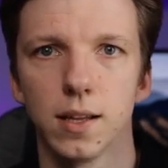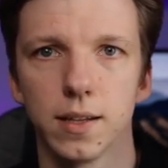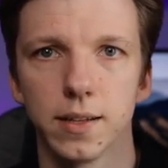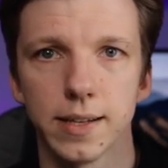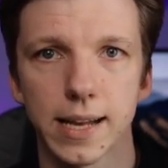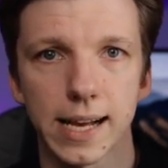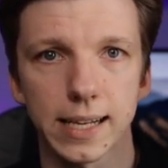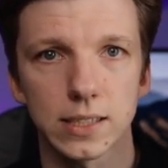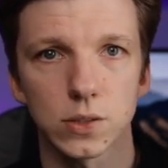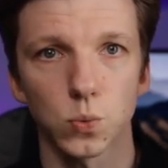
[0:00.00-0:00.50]

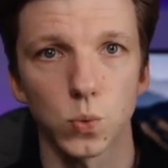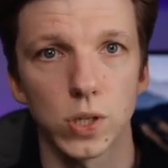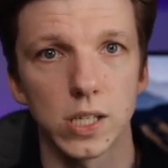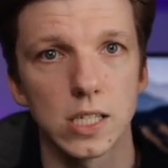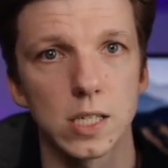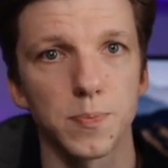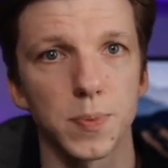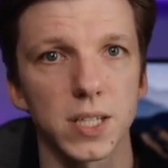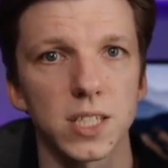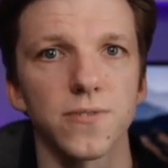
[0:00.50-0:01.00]
Next, we
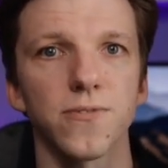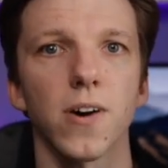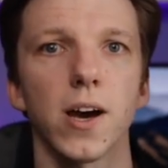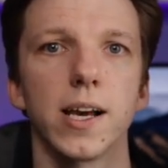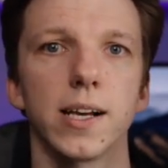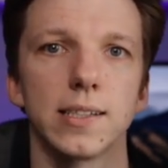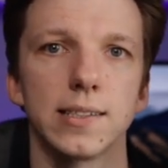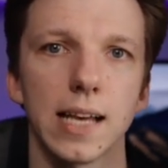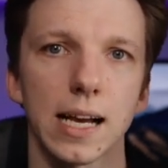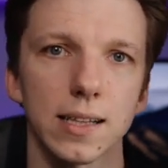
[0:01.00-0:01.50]
specify
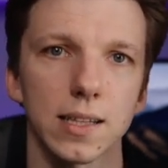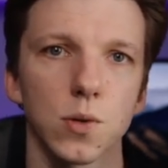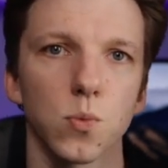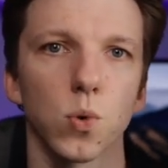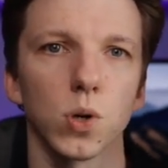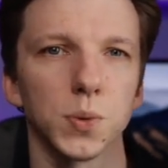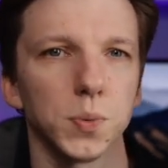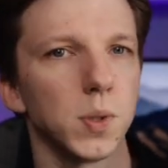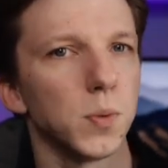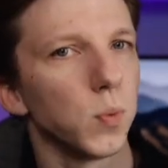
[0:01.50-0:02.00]
exactly
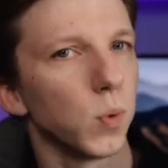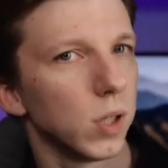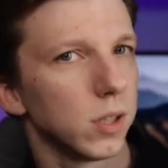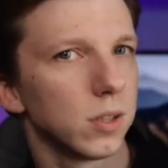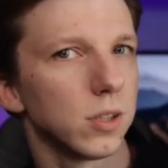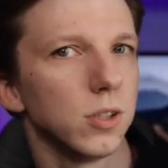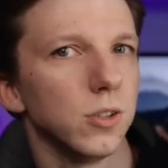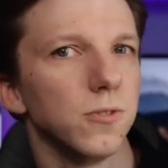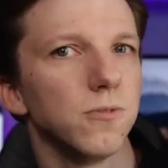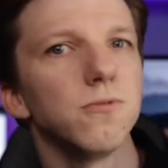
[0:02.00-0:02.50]
what we
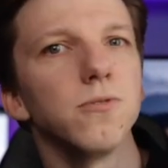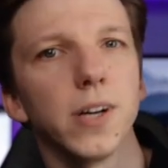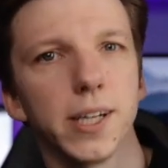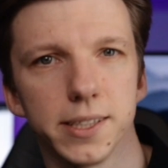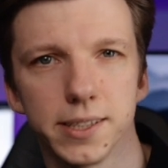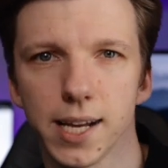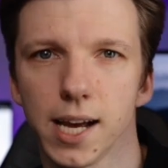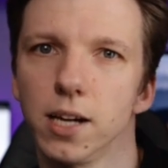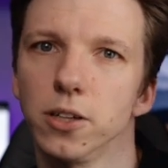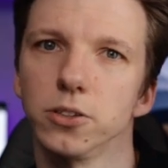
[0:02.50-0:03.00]
want to
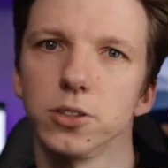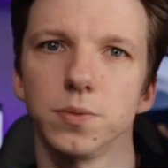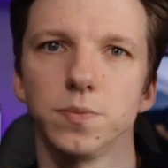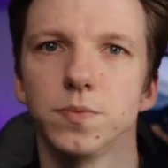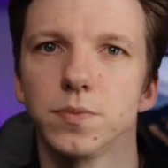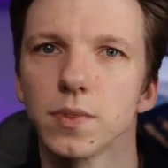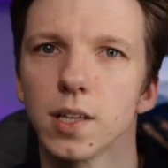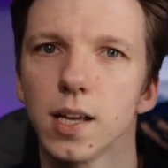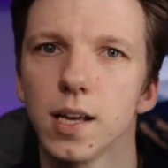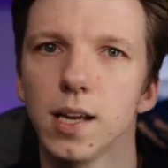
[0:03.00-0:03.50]
find out.
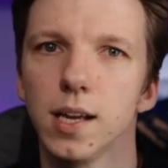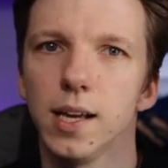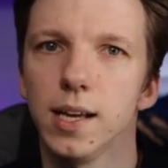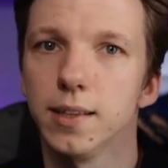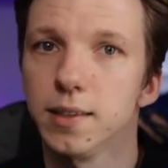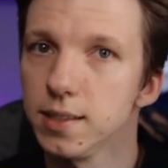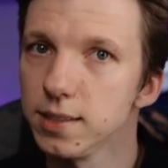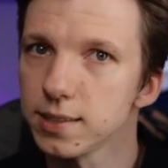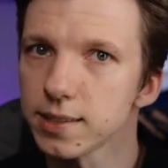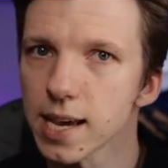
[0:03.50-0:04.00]

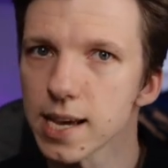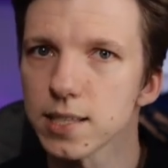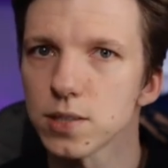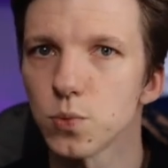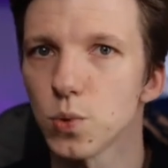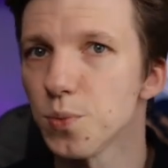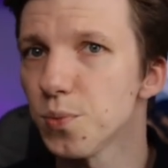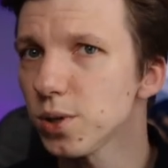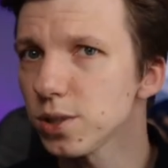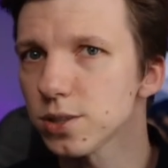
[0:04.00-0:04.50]
In this
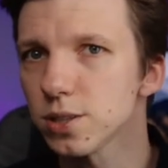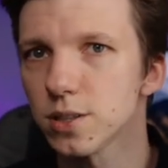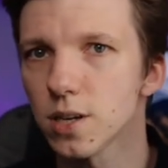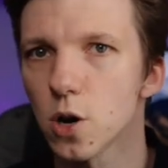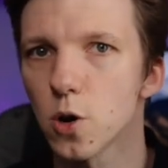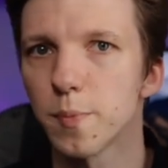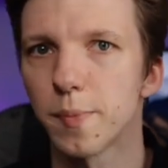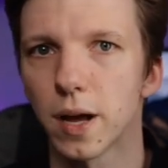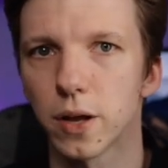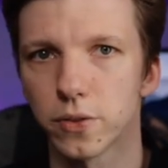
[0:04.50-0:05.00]
case, we want to
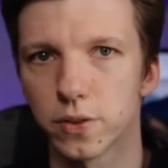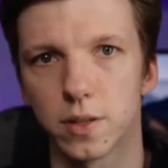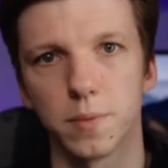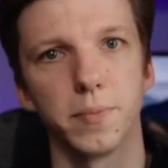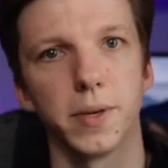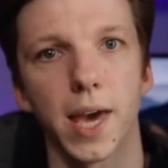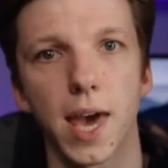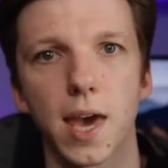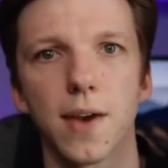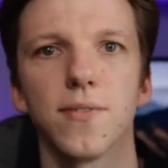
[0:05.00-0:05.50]
know about the
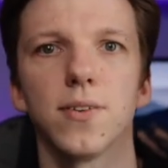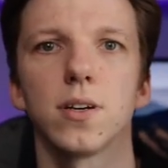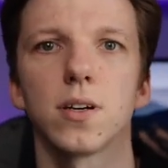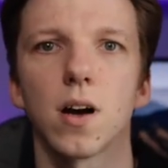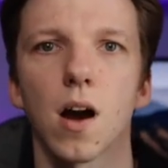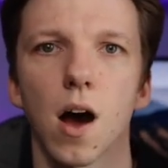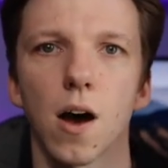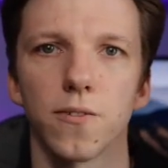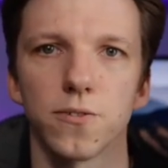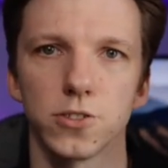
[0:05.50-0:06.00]
behavior
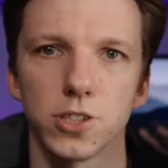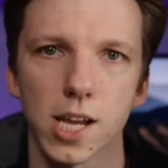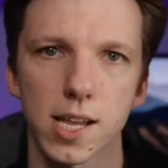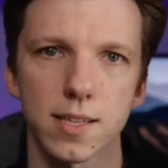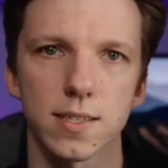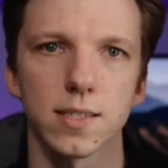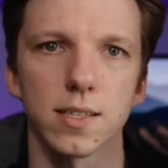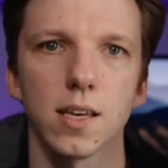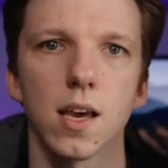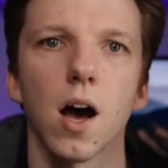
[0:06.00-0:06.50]
of
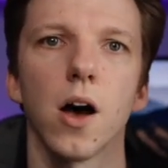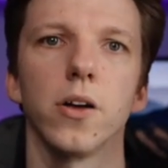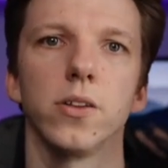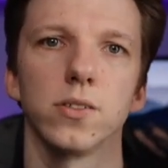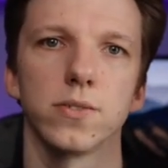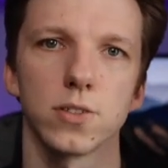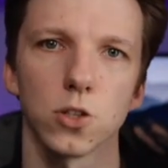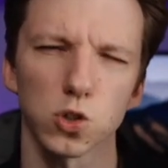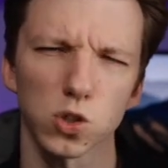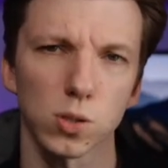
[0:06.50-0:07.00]
Gen Z
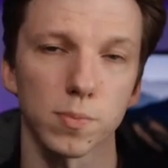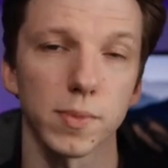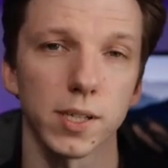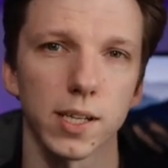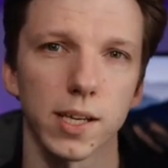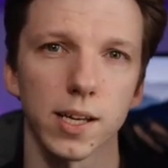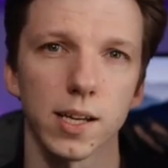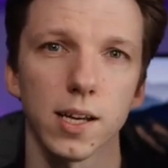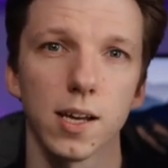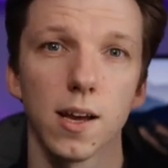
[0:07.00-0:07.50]
on social
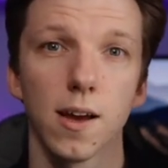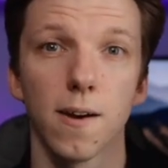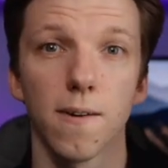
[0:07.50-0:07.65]
media